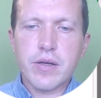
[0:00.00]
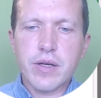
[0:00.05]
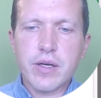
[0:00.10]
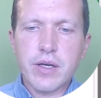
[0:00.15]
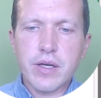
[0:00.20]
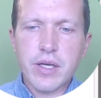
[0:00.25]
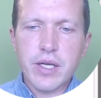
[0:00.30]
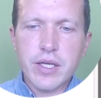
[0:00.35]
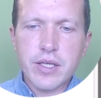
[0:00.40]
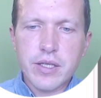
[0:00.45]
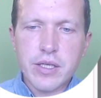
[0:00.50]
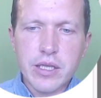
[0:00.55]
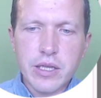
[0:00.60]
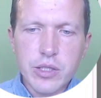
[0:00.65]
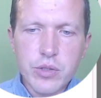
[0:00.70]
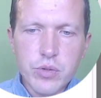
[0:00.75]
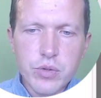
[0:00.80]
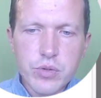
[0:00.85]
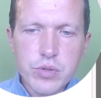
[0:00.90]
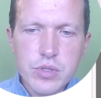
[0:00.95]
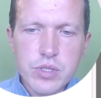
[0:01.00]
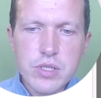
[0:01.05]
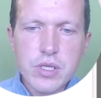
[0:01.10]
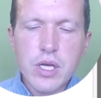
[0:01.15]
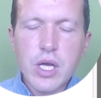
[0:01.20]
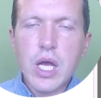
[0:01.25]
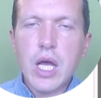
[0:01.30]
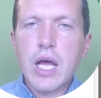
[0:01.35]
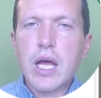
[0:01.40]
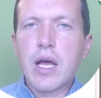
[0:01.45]
includes
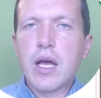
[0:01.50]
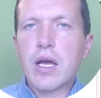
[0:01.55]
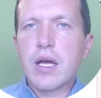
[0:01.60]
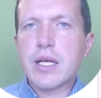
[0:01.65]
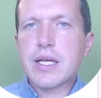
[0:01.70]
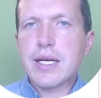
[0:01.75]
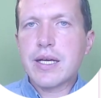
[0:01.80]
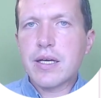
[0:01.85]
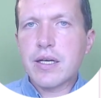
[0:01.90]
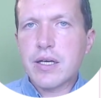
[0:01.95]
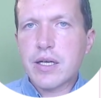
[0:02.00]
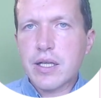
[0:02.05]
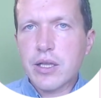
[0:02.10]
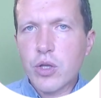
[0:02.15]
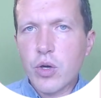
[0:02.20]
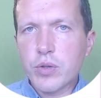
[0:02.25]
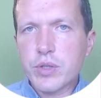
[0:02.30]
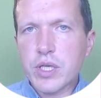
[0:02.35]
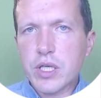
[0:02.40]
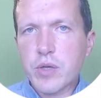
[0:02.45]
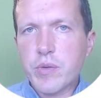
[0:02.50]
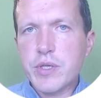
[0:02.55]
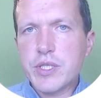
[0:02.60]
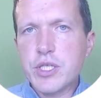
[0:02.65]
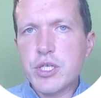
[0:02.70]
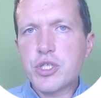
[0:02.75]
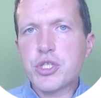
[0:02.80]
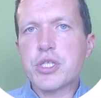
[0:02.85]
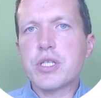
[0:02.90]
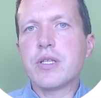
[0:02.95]
loan
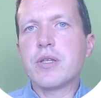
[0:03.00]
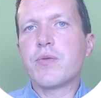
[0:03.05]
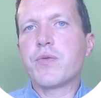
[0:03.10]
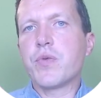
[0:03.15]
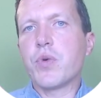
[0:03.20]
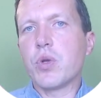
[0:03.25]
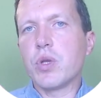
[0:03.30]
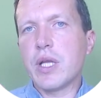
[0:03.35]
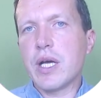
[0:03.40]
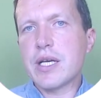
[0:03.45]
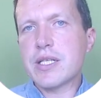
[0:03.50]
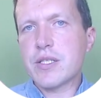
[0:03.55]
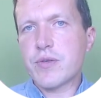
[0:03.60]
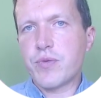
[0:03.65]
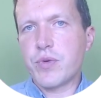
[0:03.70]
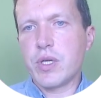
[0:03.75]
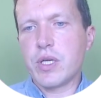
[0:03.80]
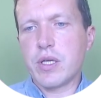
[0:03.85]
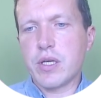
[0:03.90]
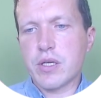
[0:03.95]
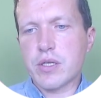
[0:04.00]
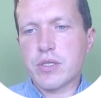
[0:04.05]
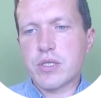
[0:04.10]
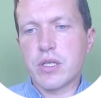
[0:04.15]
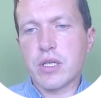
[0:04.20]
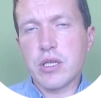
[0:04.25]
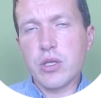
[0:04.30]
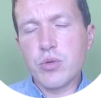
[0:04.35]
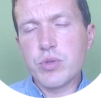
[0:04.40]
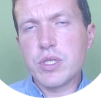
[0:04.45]
acquisition for last 3 years,
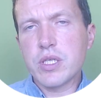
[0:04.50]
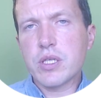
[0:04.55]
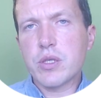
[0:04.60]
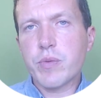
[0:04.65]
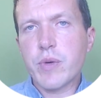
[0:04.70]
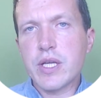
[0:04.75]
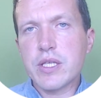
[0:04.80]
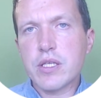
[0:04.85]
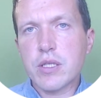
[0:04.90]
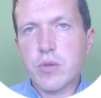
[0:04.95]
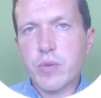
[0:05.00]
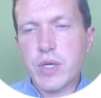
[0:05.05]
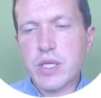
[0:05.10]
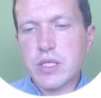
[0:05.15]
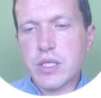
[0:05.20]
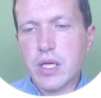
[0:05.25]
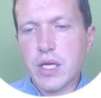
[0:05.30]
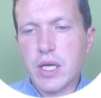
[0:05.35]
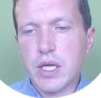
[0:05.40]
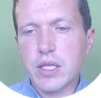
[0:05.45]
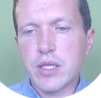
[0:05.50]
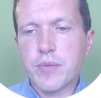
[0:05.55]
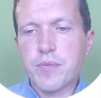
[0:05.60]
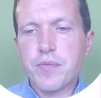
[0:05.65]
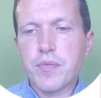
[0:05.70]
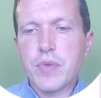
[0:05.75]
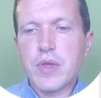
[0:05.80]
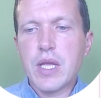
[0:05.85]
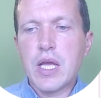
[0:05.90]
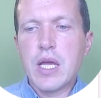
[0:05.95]
including 2028.
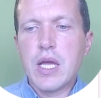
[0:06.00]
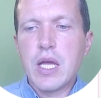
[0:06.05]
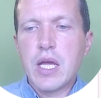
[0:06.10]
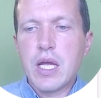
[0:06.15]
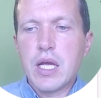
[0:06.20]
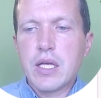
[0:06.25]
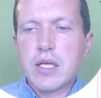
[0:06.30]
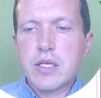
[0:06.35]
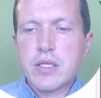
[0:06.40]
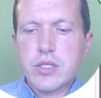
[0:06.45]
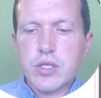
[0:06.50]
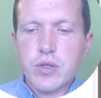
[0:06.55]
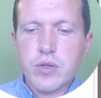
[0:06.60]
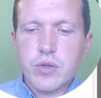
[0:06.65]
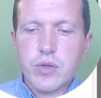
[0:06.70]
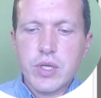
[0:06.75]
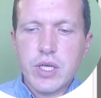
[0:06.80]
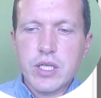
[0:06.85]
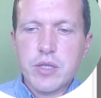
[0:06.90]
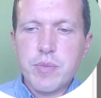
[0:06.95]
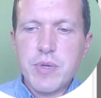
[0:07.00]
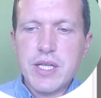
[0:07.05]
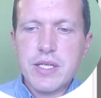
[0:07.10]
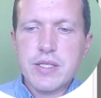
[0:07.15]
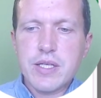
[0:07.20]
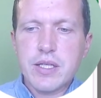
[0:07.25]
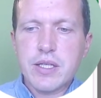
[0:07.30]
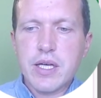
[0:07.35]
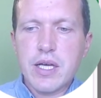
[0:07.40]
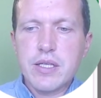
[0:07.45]
So it means
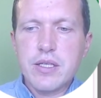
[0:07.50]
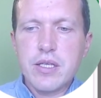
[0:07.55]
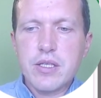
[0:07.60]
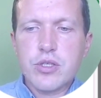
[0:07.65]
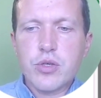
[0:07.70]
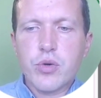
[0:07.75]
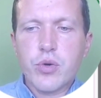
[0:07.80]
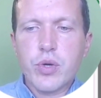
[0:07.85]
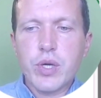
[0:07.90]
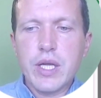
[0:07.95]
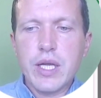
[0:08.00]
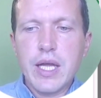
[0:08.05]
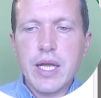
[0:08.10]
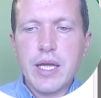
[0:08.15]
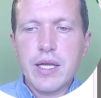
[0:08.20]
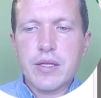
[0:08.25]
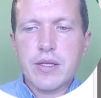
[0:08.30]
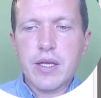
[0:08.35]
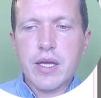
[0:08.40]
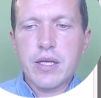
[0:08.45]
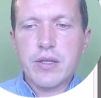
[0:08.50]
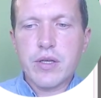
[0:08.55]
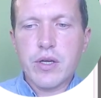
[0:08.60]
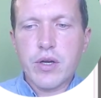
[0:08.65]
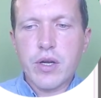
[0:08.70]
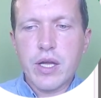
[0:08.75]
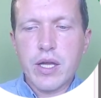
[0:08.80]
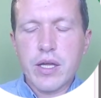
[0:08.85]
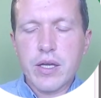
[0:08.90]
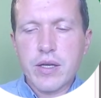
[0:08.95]
that I need to create
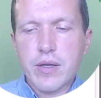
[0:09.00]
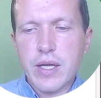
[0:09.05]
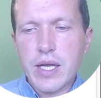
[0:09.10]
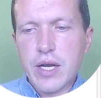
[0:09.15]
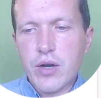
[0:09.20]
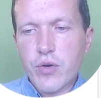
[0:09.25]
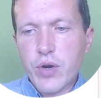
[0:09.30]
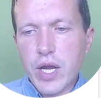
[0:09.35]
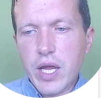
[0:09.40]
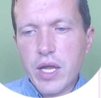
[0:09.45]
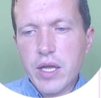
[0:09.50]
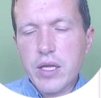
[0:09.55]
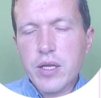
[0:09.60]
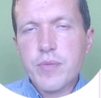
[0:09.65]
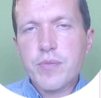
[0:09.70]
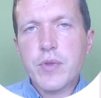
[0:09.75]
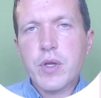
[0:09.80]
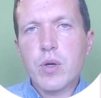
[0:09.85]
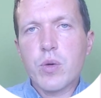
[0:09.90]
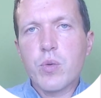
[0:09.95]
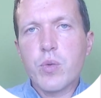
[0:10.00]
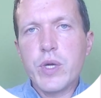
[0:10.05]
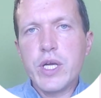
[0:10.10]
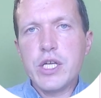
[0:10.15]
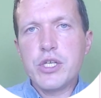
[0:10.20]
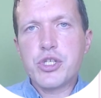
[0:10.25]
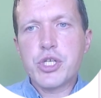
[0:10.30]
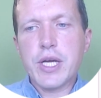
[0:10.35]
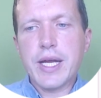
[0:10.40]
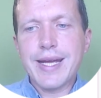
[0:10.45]
an array
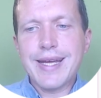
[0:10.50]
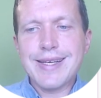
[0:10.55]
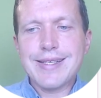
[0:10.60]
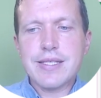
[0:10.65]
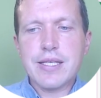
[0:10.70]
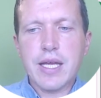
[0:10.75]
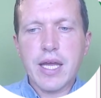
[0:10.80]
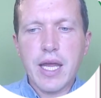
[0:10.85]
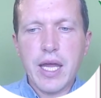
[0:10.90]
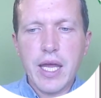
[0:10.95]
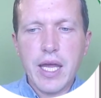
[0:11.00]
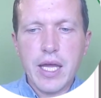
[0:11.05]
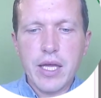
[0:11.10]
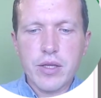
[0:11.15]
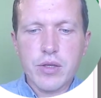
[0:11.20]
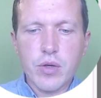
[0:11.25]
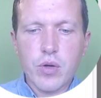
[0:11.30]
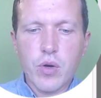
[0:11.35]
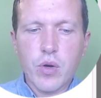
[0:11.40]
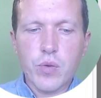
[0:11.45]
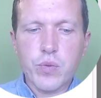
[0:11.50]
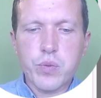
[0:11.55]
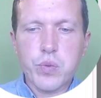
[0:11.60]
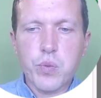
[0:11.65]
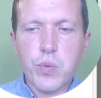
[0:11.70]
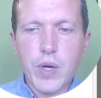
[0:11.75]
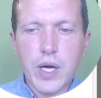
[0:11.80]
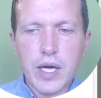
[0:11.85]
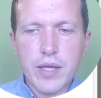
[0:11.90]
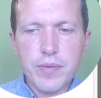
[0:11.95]
which has height of
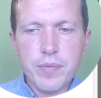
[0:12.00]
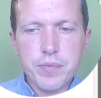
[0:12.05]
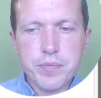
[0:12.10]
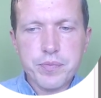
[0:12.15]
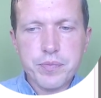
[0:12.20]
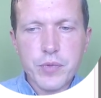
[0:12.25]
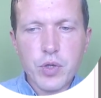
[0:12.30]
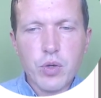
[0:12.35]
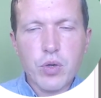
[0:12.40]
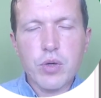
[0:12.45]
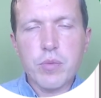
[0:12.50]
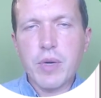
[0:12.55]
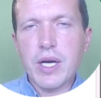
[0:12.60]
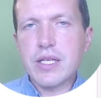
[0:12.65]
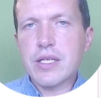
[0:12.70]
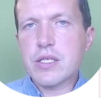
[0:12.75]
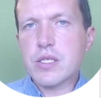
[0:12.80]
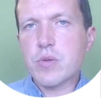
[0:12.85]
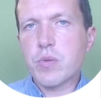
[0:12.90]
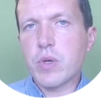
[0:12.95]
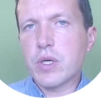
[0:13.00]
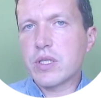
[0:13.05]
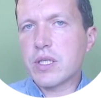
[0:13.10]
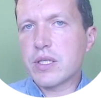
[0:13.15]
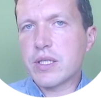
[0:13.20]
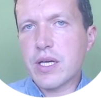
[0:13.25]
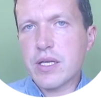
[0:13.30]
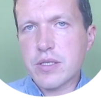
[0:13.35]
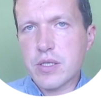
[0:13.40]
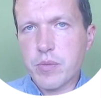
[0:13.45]
1 or minus 1, it
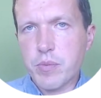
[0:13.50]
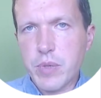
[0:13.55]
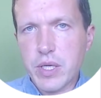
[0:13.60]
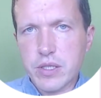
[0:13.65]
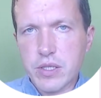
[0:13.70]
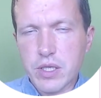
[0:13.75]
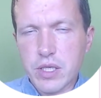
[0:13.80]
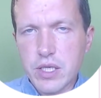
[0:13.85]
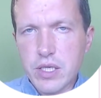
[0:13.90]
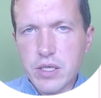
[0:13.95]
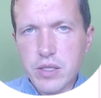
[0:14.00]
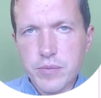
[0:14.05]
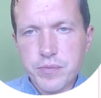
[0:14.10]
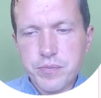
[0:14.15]
doesn't matter here,